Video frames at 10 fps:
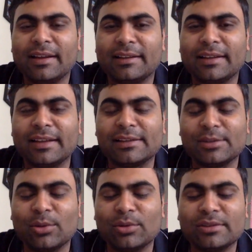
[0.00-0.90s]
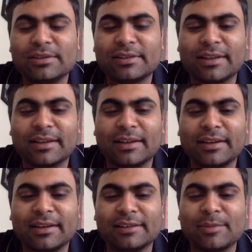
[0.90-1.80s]
things slows,
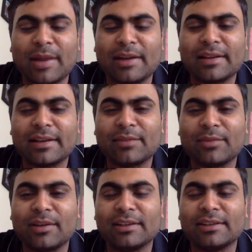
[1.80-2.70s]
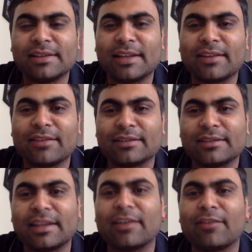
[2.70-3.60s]
doesn't matter, and one is like
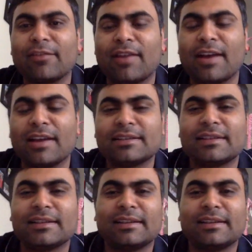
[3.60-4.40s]
thinking fast.